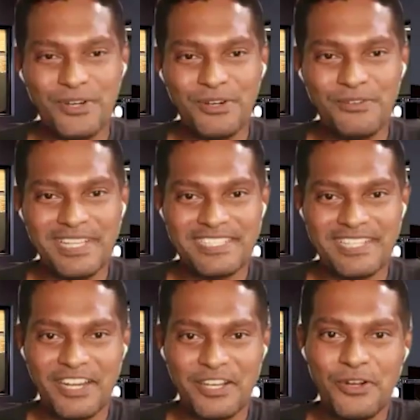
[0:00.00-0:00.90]
we'll start
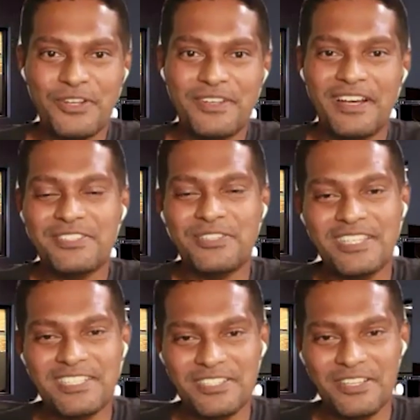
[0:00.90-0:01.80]
out. So this is
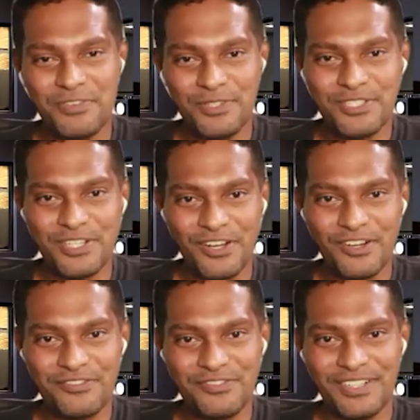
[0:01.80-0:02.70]
the Future
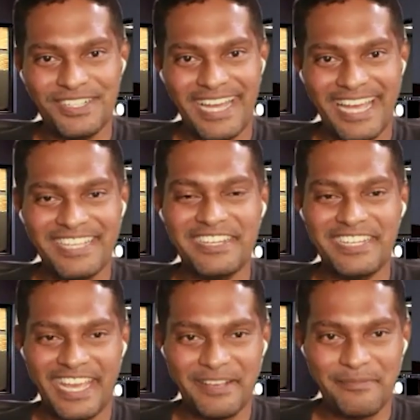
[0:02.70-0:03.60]
of
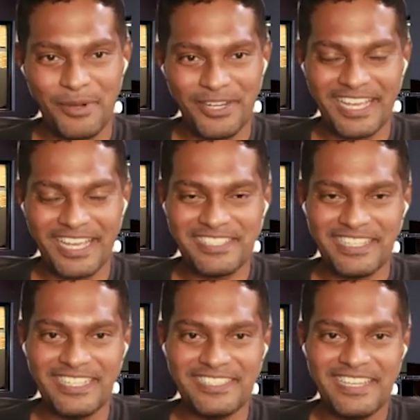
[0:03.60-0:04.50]
Agri-Tech podcast
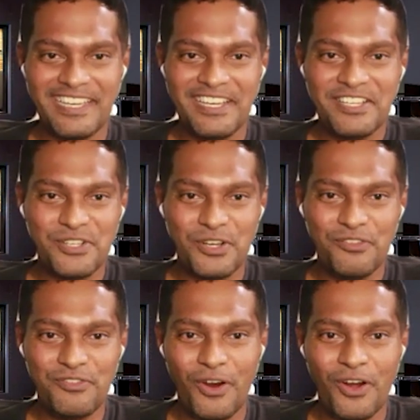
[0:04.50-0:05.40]
series. So
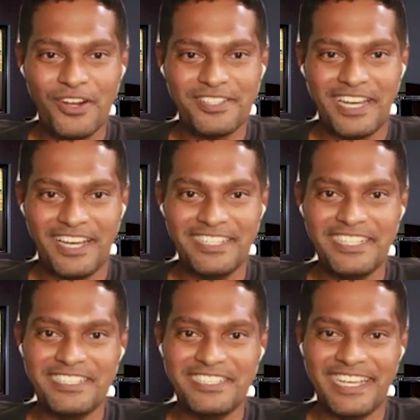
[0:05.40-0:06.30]
for the
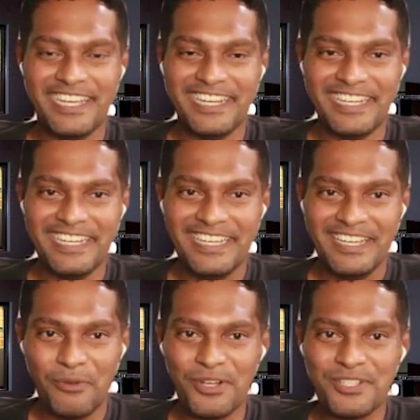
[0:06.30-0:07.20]
uninitiated,
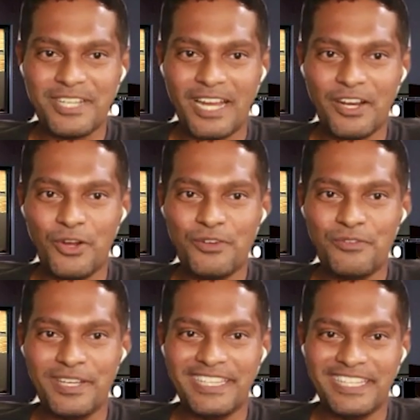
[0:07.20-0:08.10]
want to start out
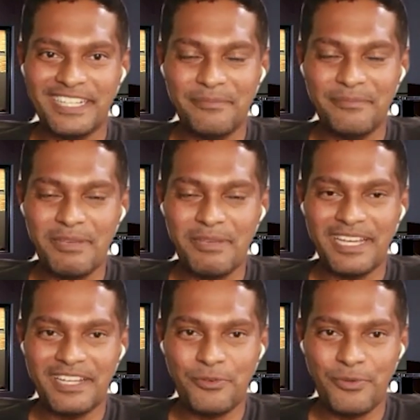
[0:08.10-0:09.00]
with maybe a
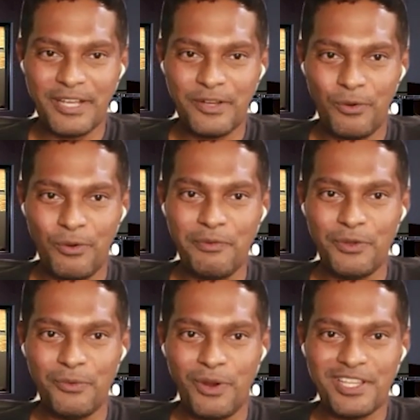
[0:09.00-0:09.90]
quick overview.
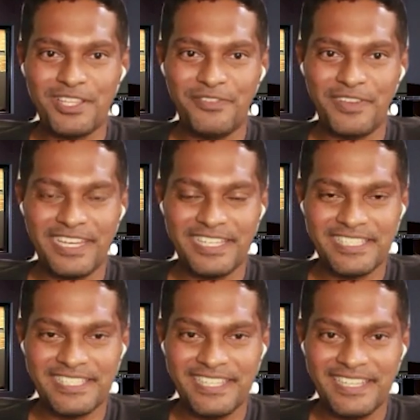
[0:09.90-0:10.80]
What are the various
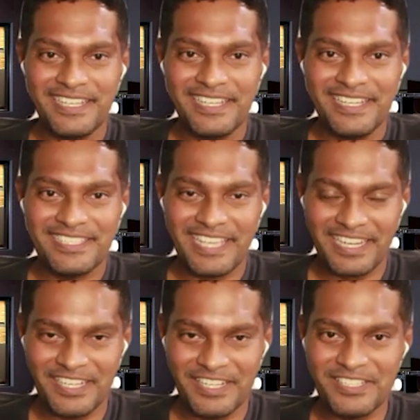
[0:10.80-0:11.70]

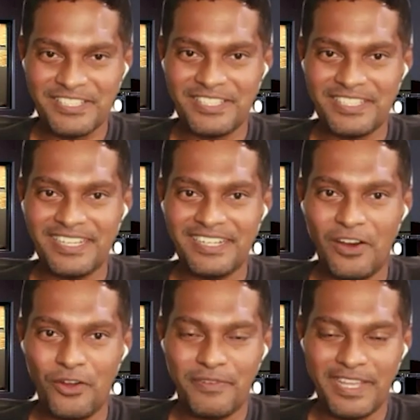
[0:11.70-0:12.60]
sectors or
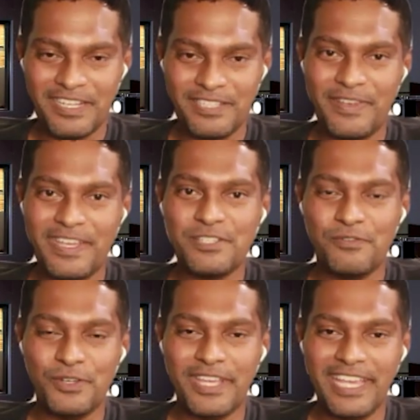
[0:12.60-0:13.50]
various ways of
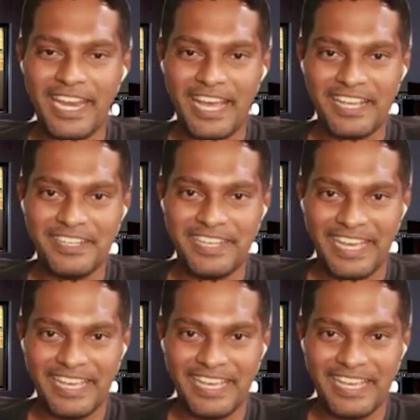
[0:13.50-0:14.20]
looking at agri-tech?